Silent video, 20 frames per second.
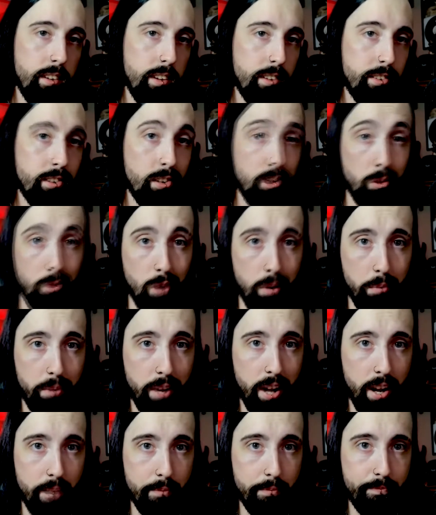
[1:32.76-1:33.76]
into your
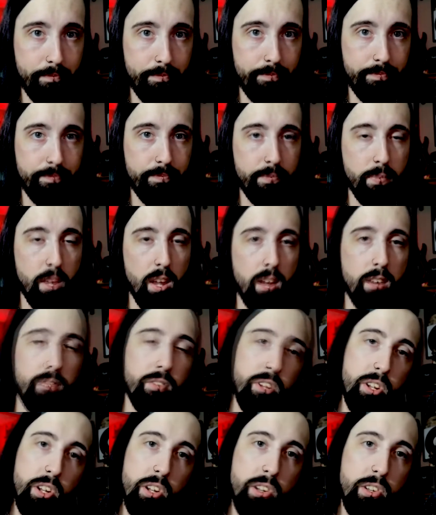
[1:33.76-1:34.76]
webcam?
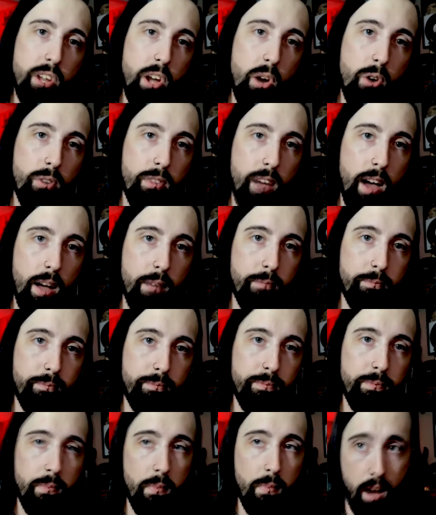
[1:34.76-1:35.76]
If you didn't know that,
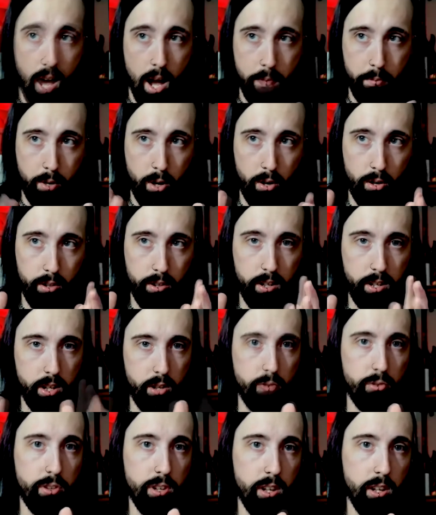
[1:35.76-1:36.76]
I'm currently
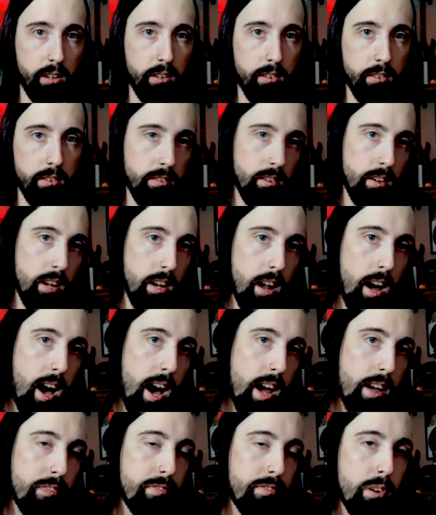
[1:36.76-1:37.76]
using an
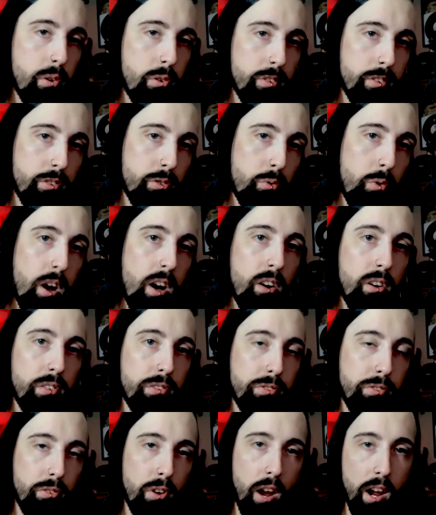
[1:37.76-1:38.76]
iPhone
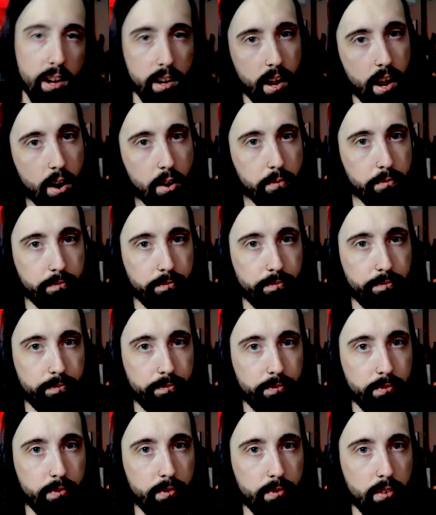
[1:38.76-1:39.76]
twelve right now,
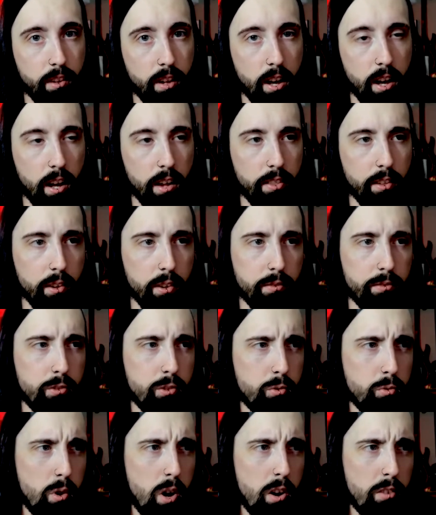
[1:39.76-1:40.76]
uh, the
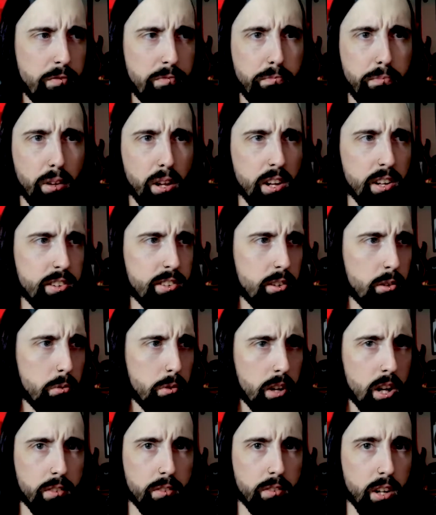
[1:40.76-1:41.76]
twelve plus or
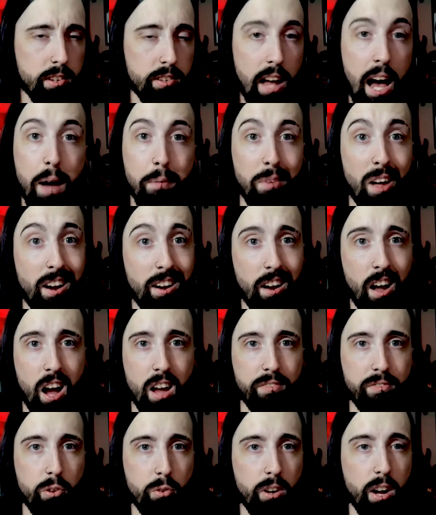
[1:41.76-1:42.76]
whatever it is. I'm not an
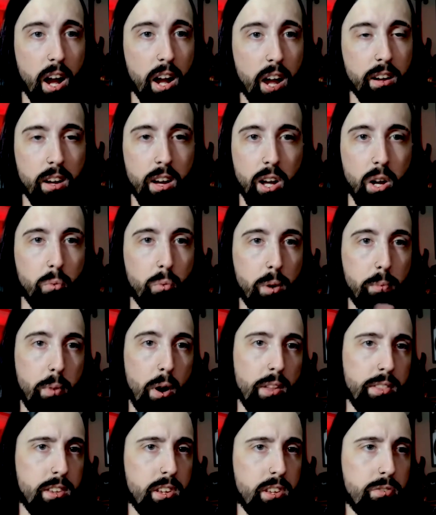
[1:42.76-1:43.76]
iPhone guy. We
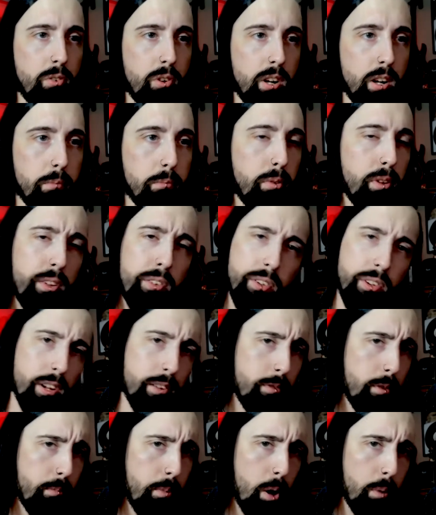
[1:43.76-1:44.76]
bought this for a completely
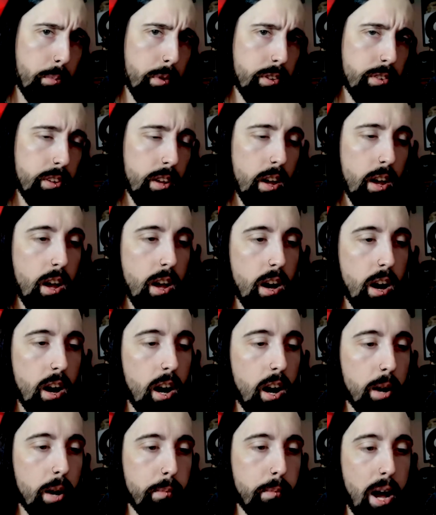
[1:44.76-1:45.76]
different purpose.
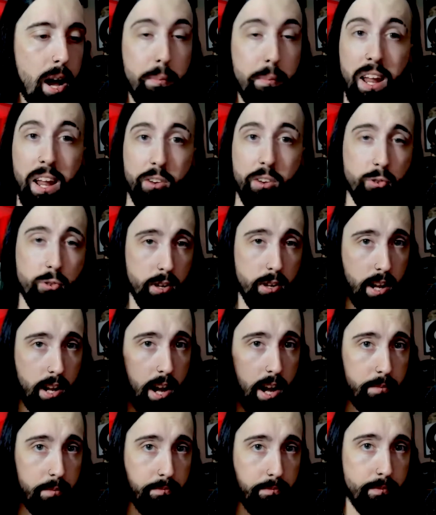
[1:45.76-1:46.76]
Um, I'm an Android
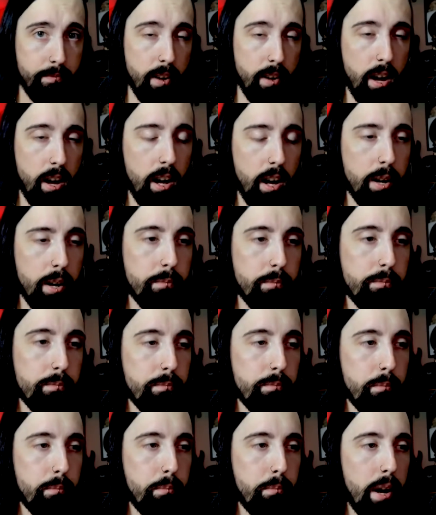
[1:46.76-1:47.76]
guy, um,
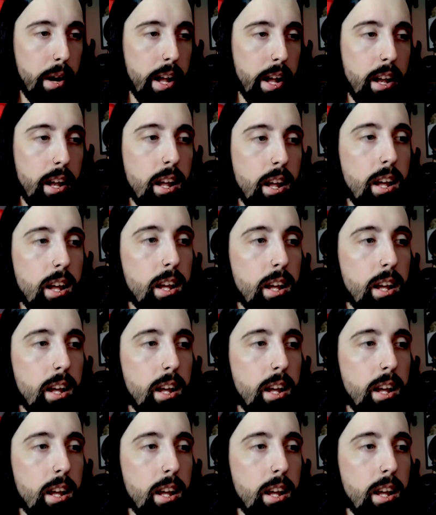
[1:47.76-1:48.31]
but